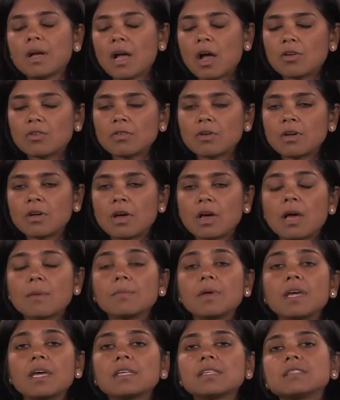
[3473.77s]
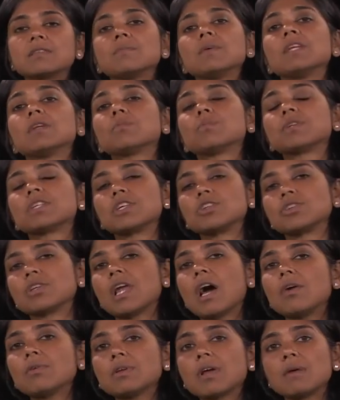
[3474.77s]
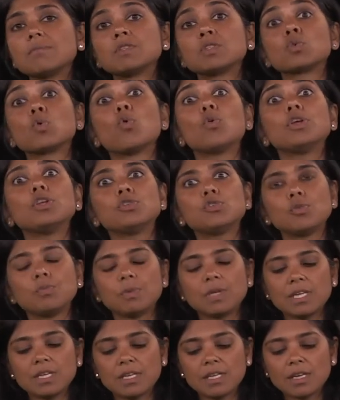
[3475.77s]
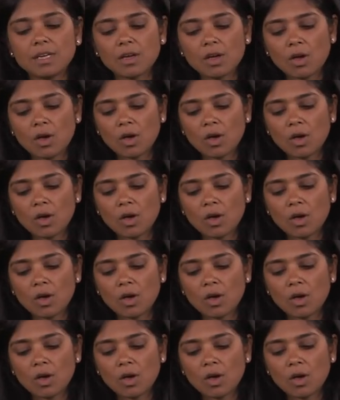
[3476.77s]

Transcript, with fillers: uh estimated potential outcome is going to be